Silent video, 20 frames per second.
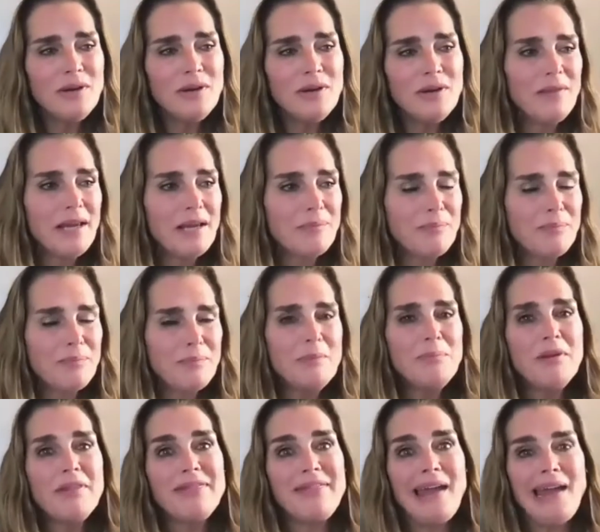also what, like
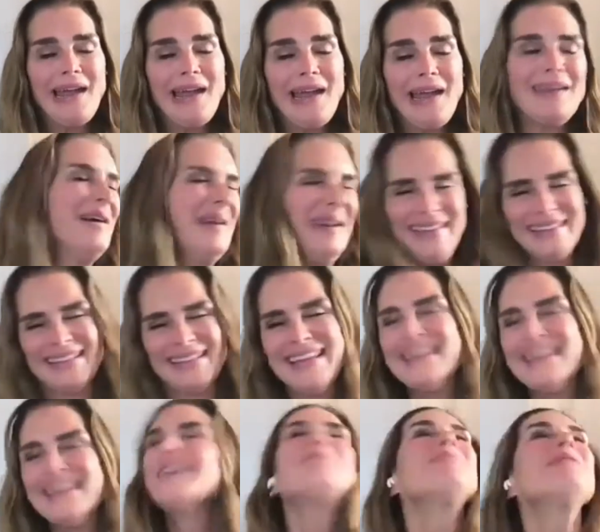people think. I know, but
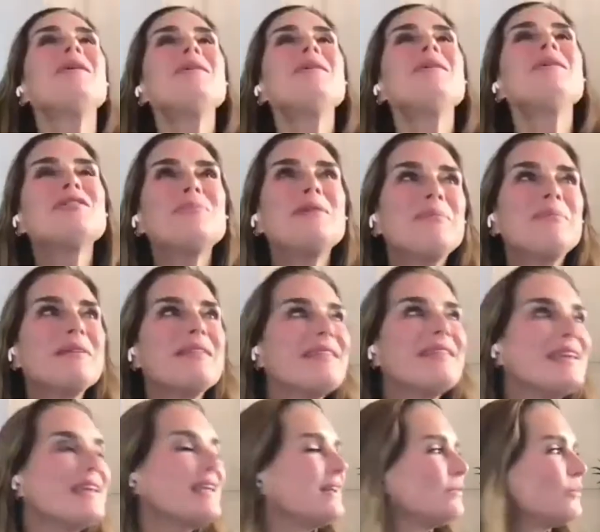also people
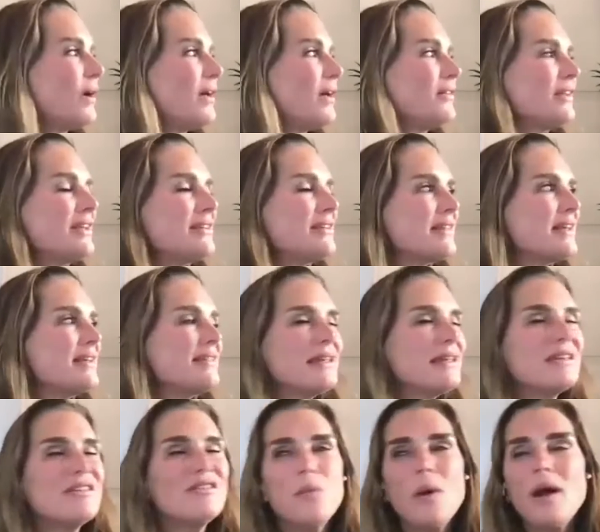think in wellness. They
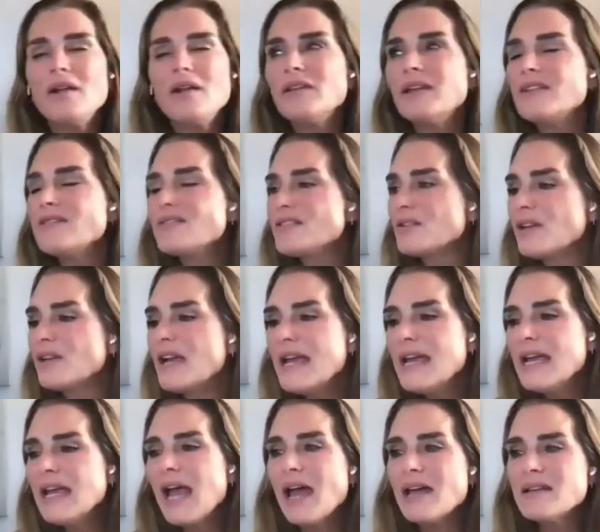think of wellness or
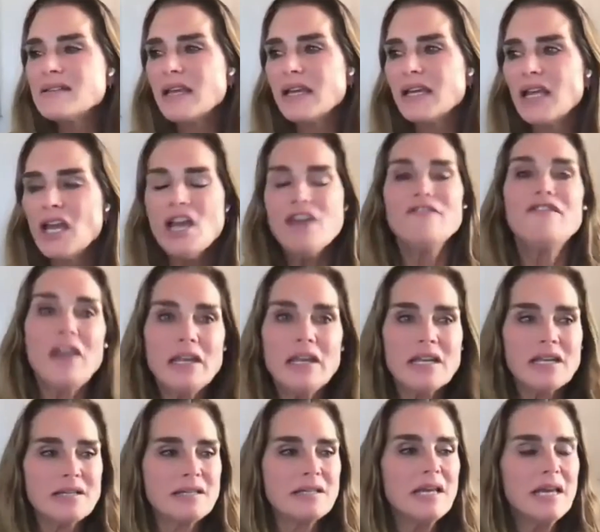as like
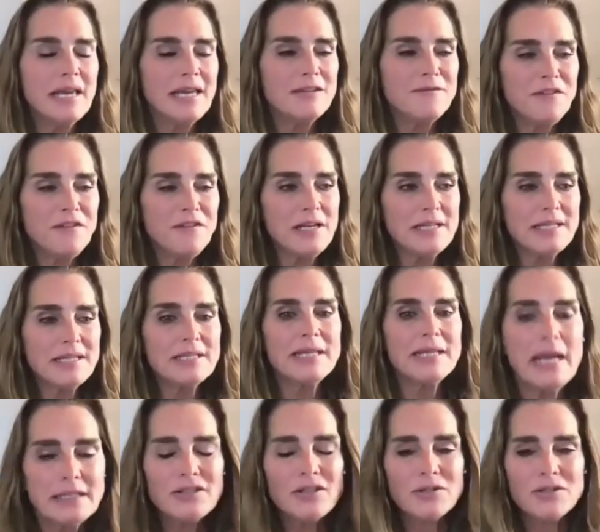fitness, and fitness is
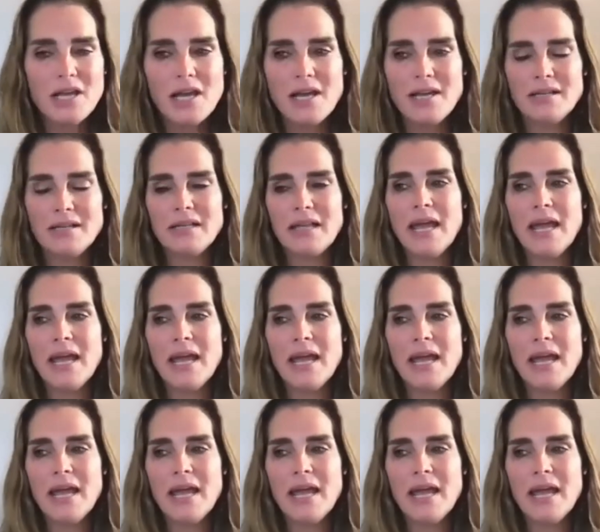exercise.